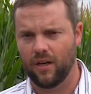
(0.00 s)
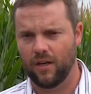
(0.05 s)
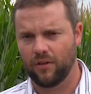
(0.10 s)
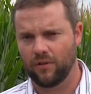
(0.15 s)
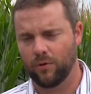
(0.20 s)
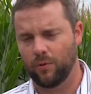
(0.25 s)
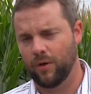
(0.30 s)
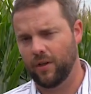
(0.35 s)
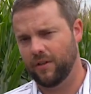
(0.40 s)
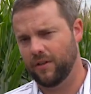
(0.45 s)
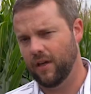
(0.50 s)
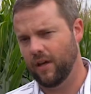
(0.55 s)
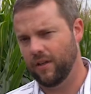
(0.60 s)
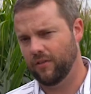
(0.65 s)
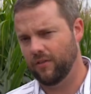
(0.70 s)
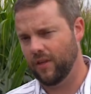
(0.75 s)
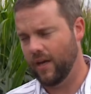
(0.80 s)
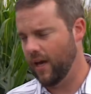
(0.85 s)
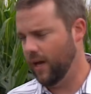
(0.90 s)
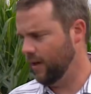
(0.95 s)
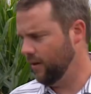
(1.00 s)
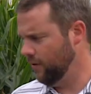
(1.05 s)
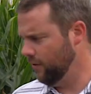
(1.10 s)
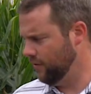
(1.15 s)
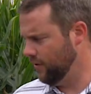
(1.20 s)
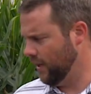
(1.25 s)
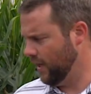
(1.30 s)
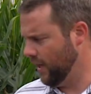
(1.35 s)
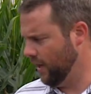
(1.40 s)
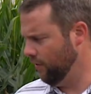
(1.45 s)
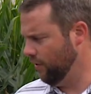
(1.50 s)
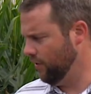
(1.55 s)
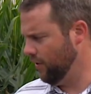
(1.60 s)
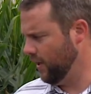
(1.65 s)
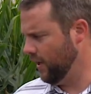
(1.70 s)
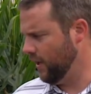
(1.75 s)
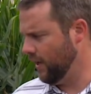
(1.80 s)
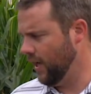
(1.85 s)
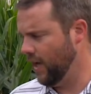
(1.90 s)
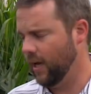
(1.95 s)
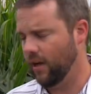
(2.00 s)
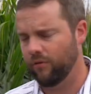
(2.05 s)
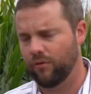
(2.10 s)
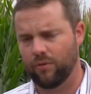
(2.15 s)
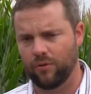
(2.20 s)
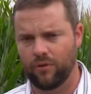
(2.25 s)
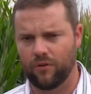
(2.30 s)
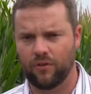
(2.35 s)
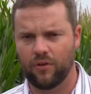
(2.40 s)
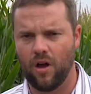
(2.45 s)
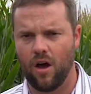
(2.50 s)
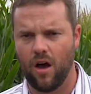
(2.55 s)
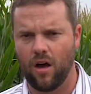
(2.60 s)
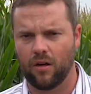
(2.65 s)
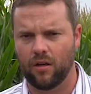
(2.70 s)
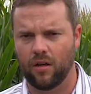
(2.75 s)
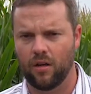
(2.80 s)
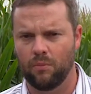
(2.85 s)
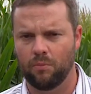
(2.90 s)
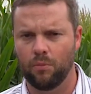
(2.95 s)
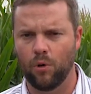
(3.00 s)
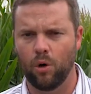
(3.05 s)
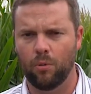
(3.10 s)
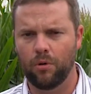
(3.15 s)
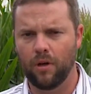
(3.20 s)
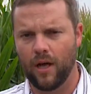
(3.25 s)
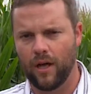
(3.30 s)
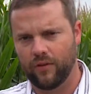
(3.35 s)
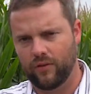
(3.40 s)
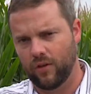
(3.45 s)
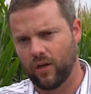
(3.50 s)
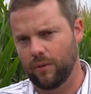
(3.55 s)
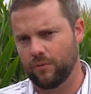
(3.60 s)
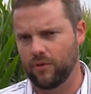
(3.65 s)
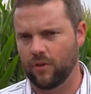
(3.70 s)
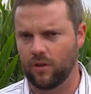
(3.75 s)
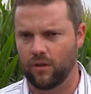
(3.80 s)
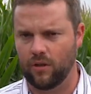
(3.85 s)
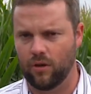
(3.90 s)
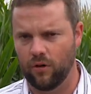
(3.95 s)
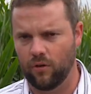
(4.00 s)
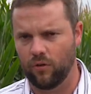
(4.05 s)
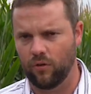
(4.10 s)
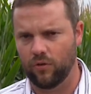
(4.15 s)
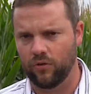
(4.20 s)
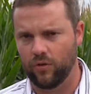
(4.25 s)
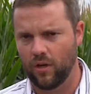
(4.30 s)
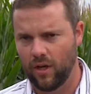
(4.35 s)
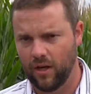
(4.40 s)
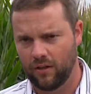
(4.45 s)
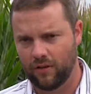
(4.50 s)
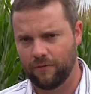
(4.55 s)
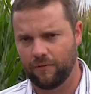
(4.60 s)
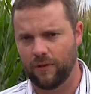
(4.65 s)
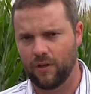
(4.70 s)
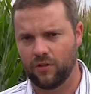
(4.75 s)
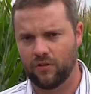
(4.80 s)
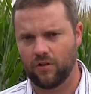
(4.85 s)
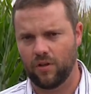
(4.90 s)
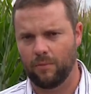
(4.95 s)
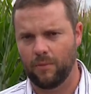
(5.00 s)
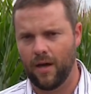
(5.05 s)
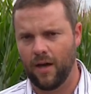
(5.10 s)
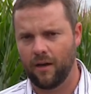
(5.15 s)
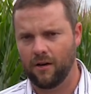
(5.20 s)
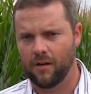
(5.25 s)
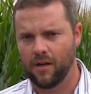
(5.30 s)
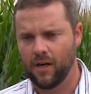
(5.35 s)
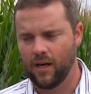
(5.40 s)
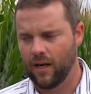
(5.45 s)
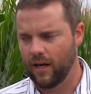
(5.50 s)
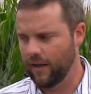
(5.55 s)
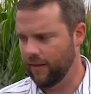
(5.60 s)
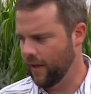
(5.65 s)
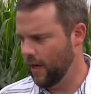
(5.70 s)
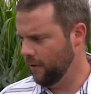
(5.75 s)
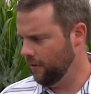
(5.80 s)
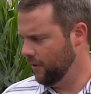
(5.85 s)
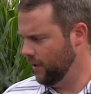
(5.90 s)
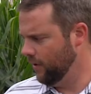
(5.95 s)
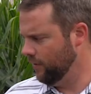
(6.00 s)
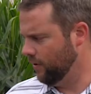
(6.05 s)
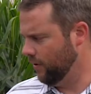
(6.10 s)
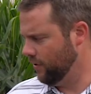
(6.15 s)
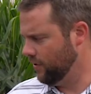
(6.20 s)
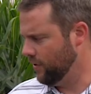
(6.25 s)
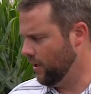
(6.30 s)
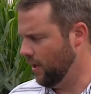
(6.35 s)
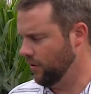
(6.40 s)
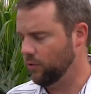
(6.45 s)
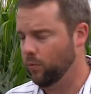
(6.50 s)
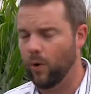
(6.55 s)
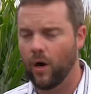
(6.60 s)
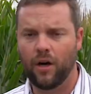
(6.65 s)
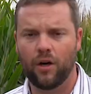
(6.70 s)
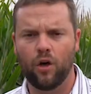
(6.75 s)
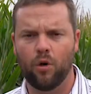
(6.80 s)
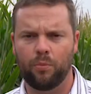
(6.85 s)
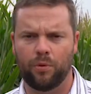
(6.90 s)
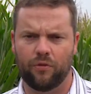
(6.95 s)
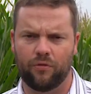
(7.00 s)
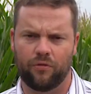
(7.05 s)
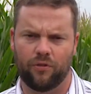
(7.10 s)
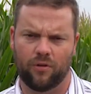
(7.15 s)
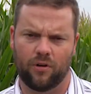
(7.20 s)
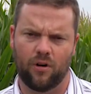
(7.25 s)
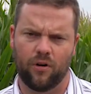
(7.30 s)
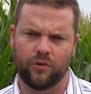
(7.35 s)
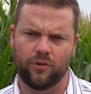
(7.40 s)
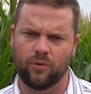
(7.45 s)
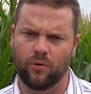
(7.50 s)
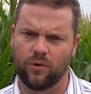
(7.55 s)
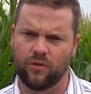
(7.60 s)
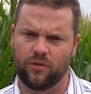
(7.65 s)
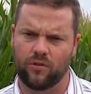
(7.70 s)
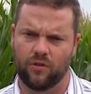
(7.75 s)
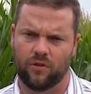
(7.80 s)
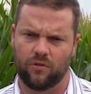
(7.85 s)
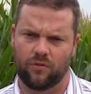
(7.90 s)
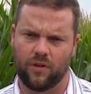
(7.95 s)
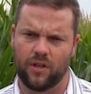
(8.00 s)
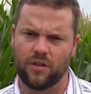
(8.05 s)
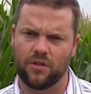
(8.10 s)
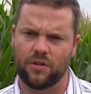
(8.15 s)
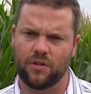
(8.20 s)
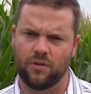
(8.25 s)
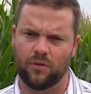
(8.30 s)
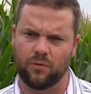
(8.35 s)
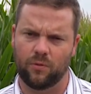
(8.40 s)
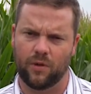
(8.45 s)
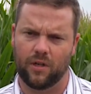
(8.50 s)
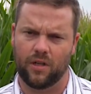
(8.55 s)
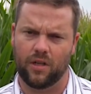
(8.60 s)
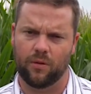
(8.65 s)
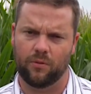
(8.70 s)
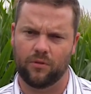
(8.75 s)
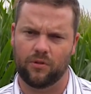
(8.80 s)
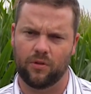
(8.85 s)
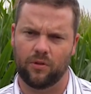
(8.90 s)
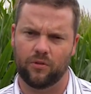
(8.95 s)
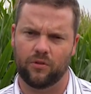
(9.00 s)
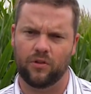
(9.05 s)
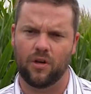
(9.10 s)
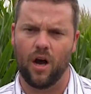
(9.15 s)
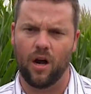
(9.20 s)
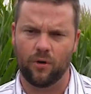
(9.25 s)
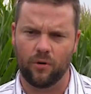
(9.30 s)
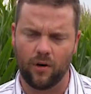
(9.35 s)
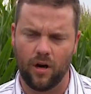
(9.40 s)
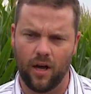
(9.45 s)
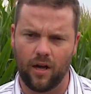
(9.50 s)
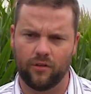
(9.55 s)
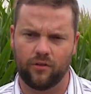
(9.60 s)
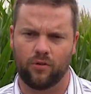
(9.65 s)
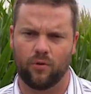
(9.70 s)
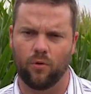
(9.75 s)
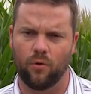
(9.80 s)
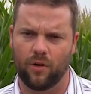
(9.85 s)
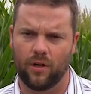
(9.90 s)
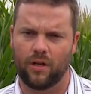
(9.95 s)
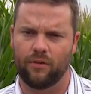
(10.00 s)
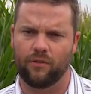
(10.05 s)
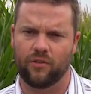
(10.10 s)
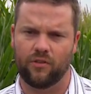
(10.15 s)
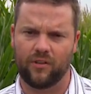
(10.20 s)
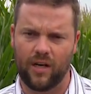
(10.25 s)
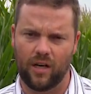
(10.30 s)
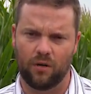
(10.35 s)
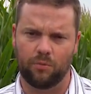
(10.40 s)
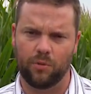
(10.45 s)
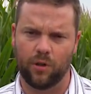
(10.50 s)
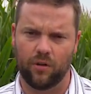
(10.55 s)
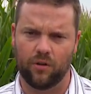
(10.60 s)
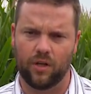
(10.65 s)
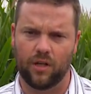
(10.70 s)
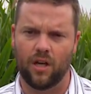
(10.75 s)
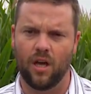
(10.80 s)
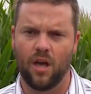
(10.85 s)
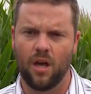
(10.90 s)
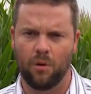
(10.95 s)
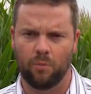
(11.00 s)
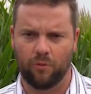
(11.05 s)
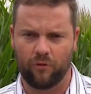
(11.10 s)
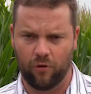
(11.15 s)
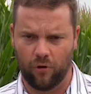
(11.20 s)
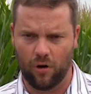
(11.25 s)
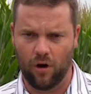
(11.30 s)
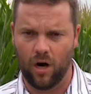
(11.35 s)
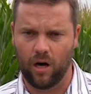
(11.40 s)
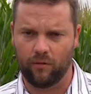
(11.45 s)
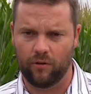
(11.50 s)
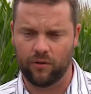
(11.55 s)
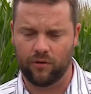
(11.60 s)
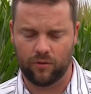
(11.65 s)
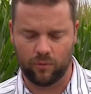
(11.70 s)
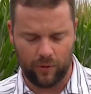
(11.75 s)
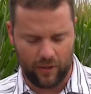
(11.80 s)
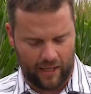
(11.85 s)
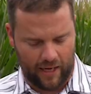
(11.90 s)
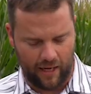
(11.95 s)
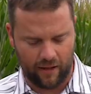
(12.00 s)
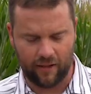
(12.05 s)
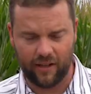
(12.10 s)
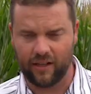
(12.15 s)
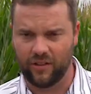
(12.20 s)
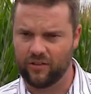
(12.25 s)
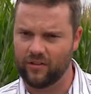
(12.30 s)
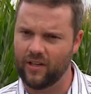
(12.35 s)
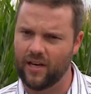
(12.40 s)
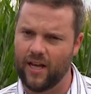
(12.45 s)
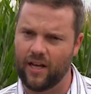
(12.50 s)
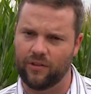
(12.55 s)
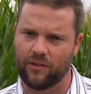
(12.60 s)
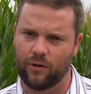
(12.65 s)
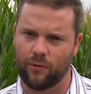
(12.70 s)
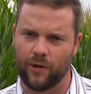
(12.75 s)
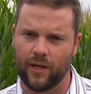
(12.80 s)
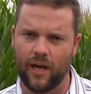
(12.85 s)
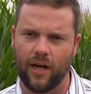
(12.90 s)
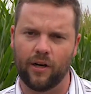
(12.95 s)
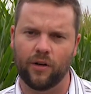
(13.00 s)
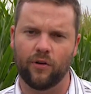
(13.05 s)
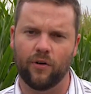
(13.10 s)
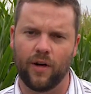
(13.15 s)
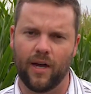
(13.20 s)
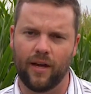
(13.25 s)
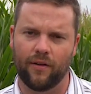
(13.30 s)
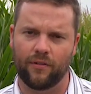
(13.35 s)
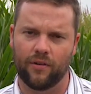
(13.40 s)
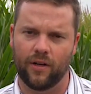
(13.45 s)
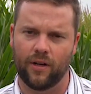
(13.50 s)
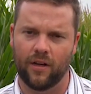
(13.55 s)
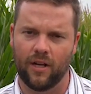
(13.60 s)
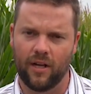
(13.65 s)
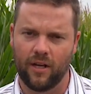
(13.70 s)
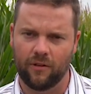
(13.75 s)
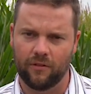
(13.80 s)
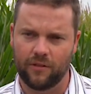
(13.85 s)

So when it does that, it'll take everything it can from the stalk, mobilize it up to the kernels to finish them out, and that leaves our stalks wide open for all sorts of issues when it comes to stalk rots or even standability before harvest. So we can't let it sit out there. We got to go after it.